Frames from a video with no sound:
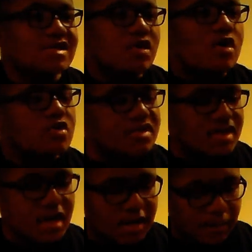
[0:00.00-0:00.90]
I just don't
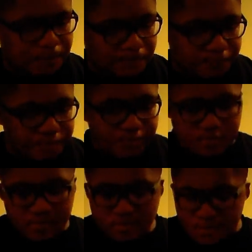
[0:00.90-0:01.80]
understand it.
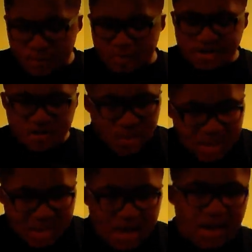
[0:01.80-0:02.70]
I'm just
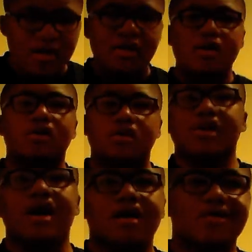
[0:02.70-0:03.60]
really
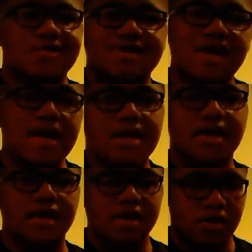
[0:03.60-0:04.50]
not
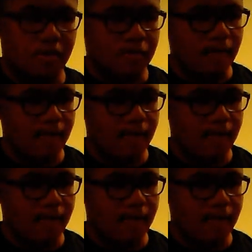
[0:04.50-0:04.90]
understanding it here.